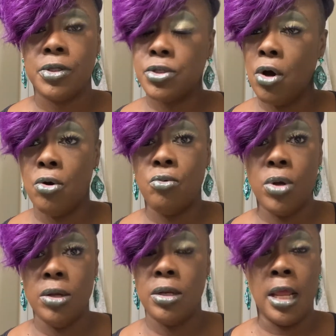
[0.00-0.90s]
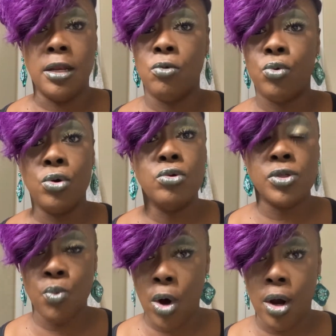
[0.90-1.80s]
So and the
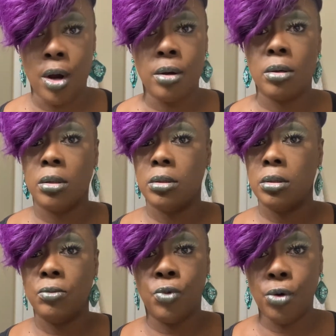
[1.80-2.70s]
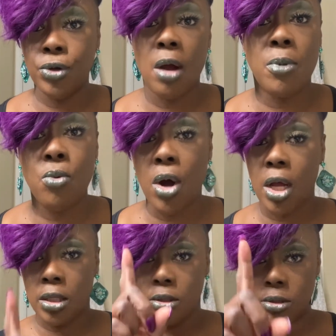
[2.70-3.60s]
rules were, rule number
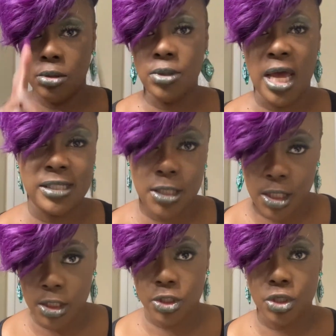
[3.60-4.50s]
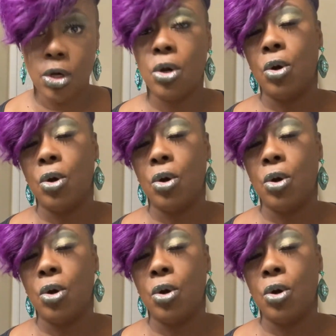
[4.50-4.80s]
1, do not touch.